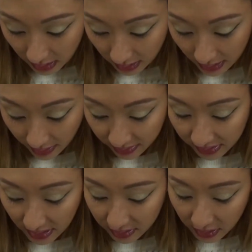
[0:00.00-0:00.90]
Now this
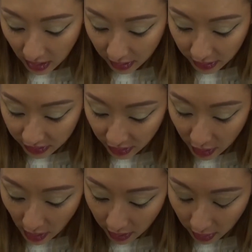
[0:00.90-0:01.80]
next color is
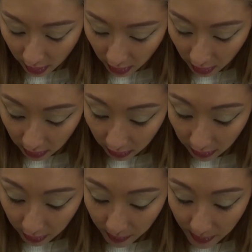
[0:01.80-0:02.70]
another
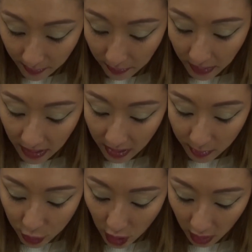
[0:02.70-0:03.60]
little bit
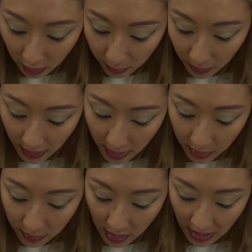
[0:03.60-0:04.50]
medium chocolate
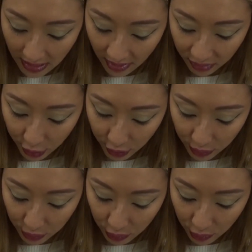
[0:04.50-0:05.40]
brown, never
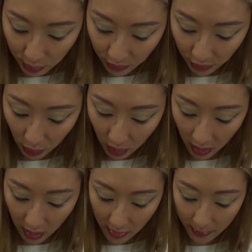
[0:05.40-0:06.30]
used
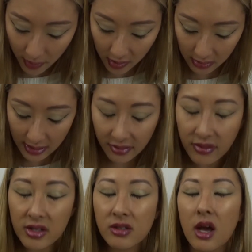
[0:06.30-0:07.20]
before, but a lot of
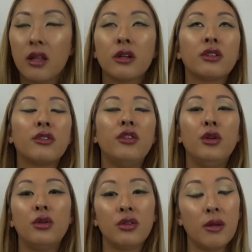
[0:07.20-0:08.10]
these colors, if you
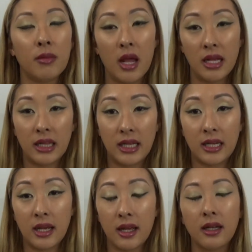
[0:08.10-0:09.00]
use them lightly,
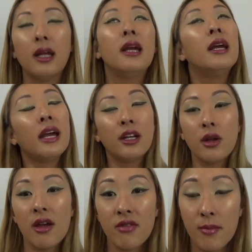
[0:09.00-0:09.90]
can, and you
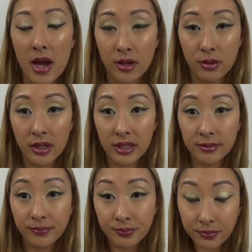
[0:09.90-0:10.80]
have a
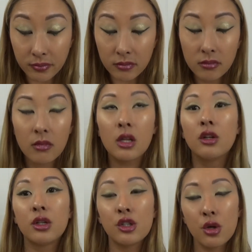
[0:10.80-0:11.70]
monolid, you
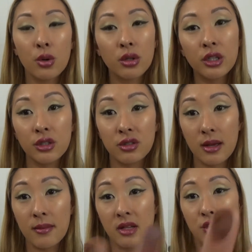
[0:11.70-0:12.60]
can totally use
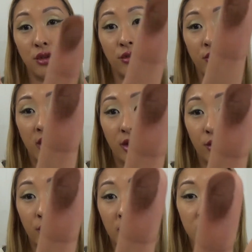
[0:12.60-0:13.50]
them to fake a
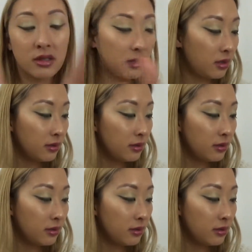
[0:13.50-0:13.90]
crease.